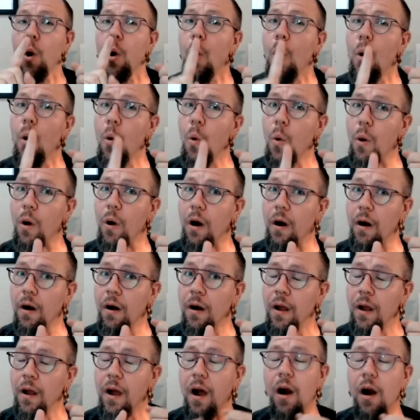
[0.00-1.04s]

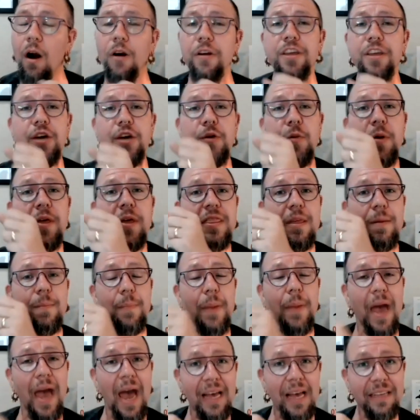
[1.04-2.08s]
Or are you in the
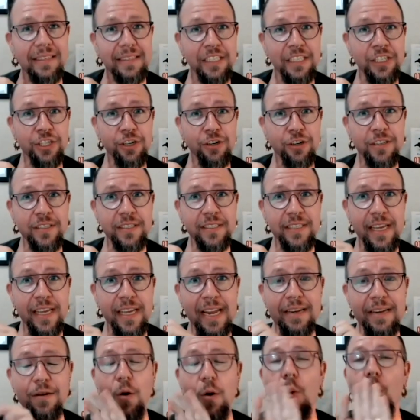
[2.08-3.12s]
passenger
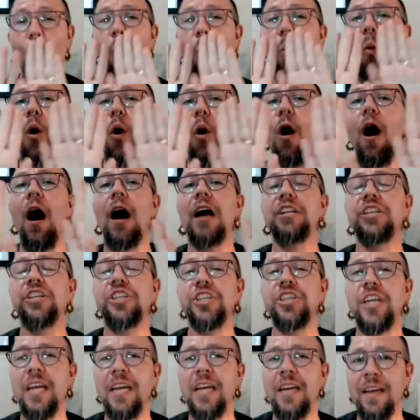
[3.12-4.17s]
seat
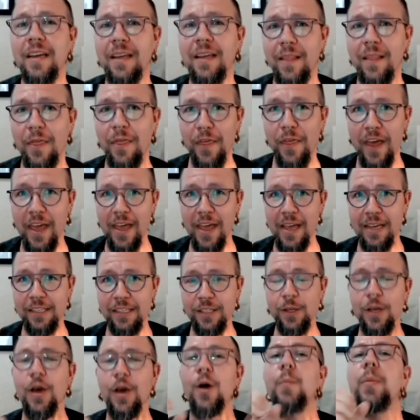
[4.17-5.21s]
watching things,
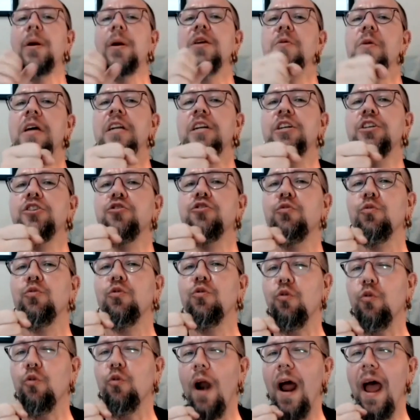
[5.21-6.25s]
but you can dr-
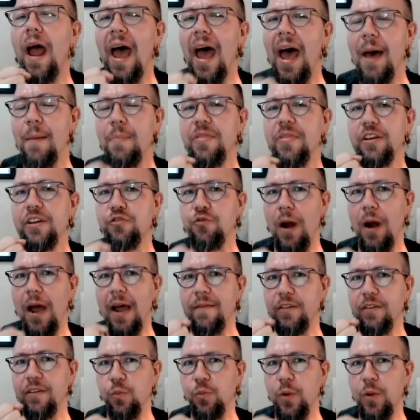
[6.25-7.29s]
grab the
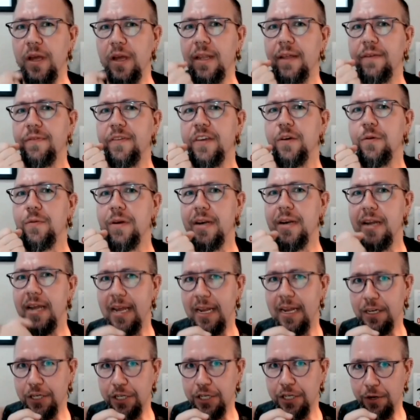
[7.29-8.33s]
driver's wheel if you
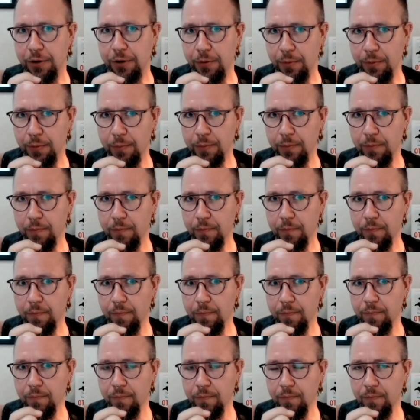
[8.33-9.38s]
need to?
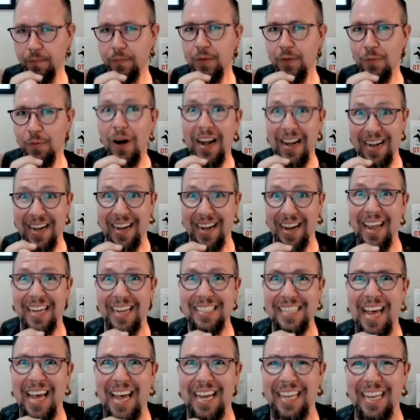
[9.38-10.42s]
Right
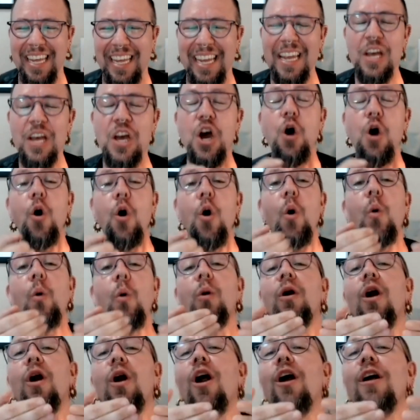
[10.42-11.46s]
exactly.
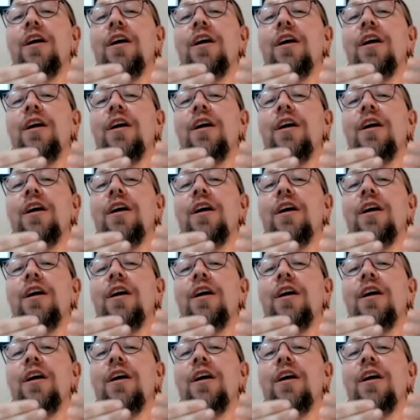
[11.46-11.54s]
Or are